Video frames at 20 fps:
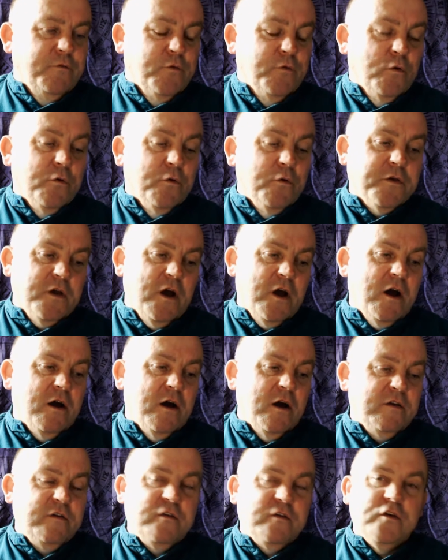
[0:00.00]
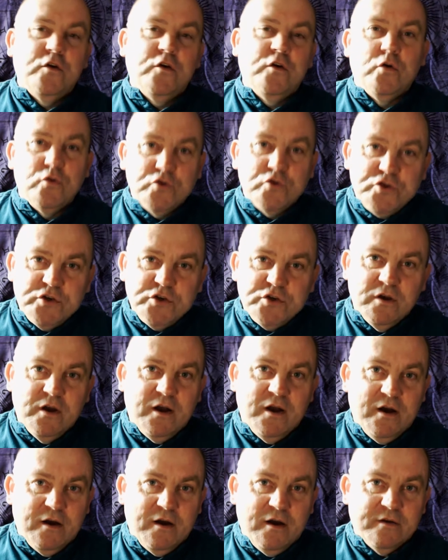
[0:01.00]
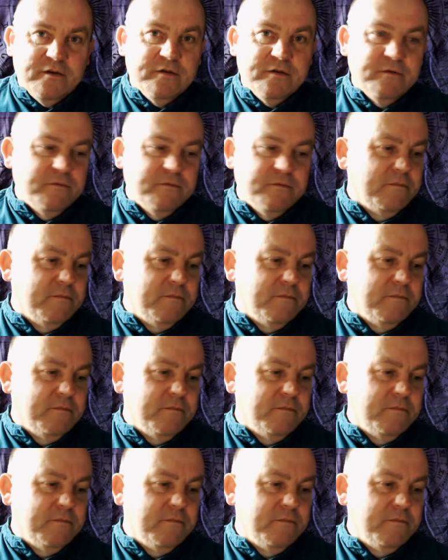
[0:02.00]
The fourth card is the Caution card.